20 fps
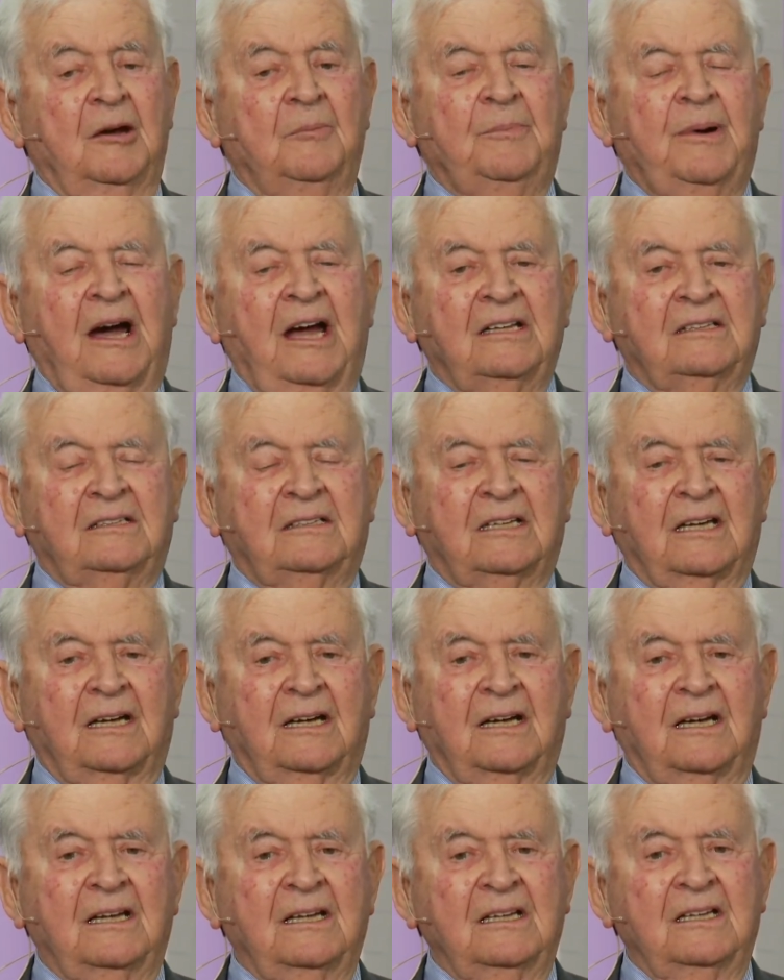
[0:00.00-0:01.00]
But
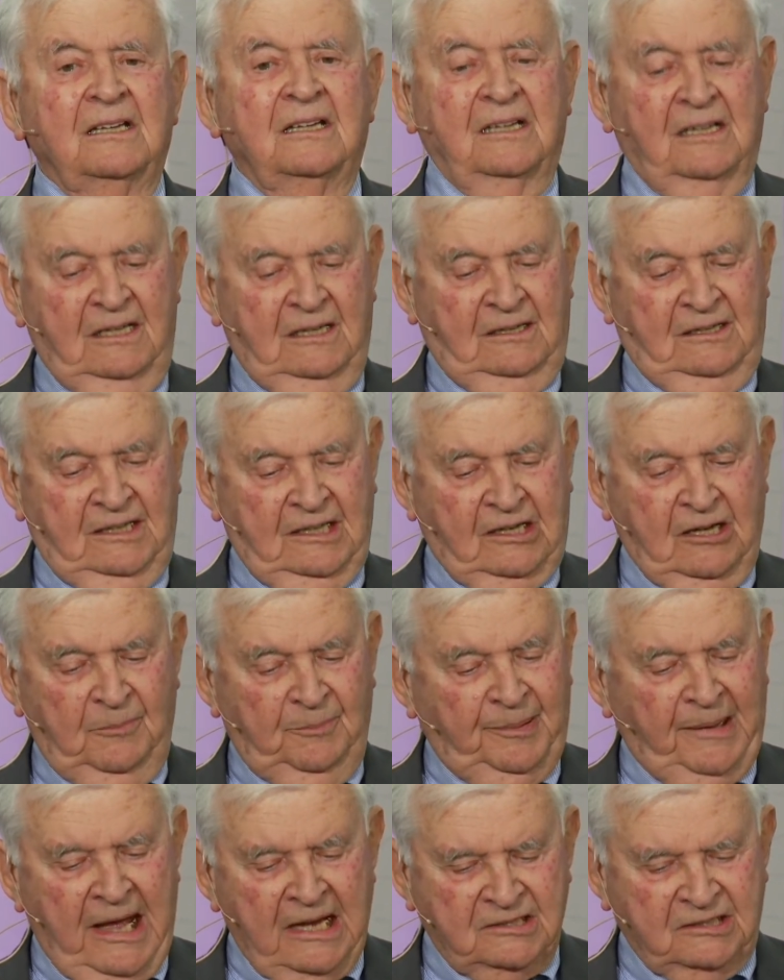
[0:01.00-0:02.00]
uh, the
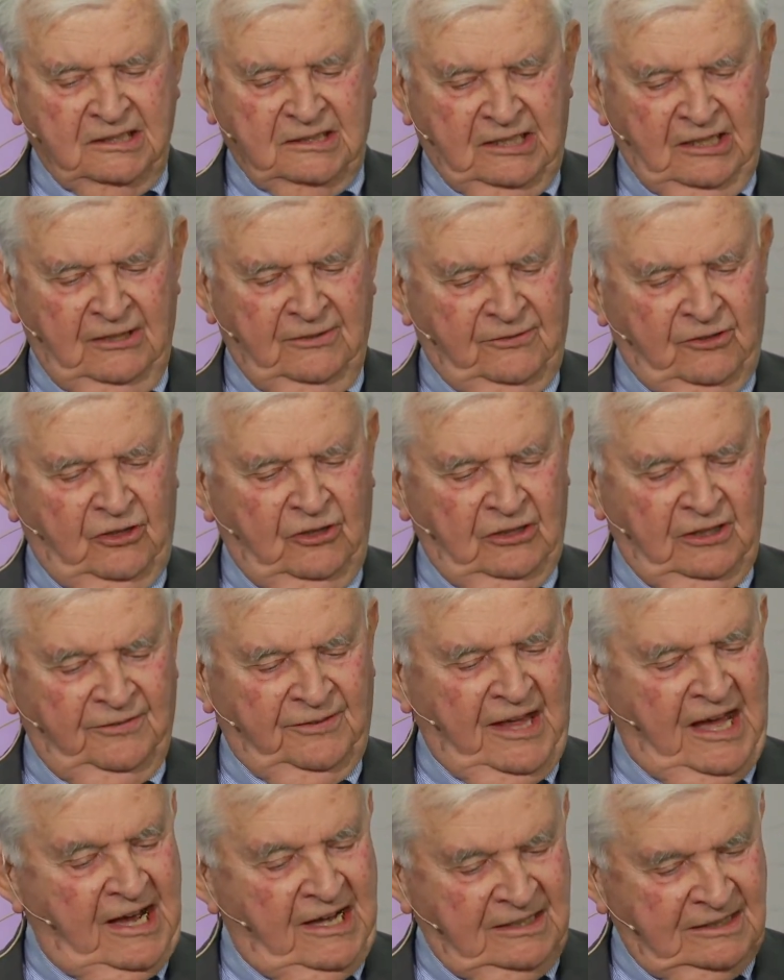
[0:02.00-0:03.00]
complexity of all of
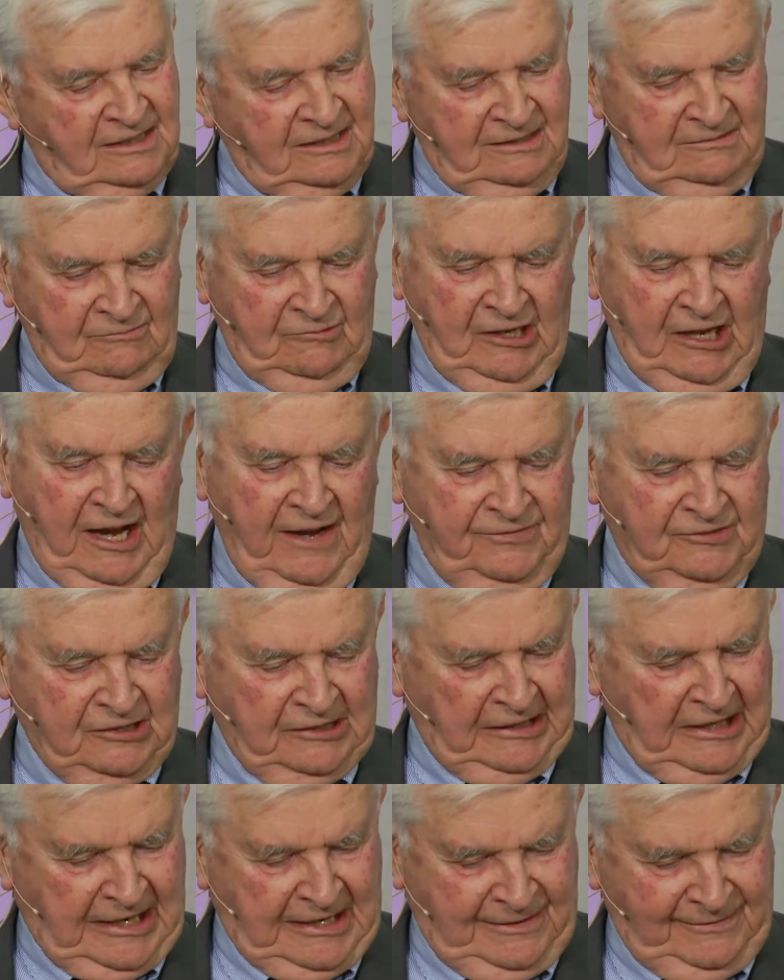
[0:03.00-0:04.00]
that we have
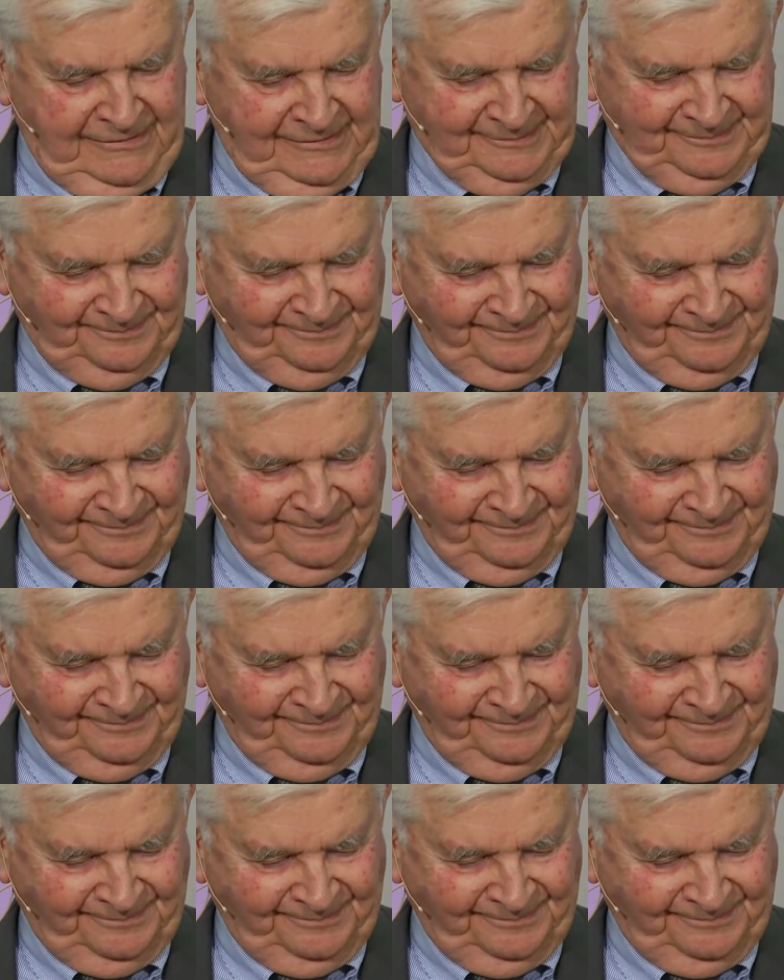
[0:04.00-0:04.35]
to leave.